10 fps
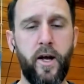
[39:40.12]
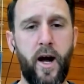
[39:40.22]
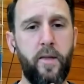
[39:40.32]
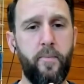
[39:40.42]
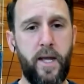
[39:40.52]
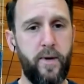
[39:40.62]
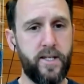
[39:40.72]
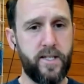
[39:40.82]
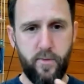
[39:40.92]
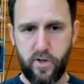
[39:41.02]
And the
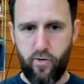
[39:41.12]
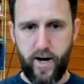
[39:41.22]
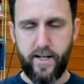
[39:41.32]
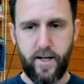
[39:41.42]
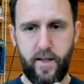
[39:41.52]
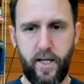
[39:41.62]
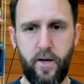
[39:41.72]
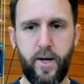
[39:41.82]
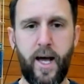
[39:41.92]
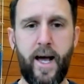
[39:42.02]
BBC was created in
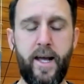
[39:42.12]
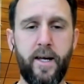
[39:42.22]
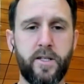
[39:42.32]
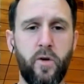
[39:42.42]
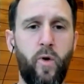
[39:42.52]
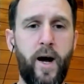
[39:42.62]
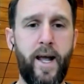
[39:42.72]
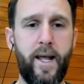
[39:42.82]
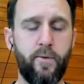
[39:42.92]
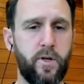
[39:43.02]
the UK as a
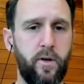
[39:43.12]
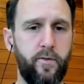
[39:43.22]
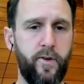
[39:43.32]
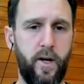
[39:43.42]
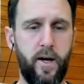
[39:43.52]
way, it was sort of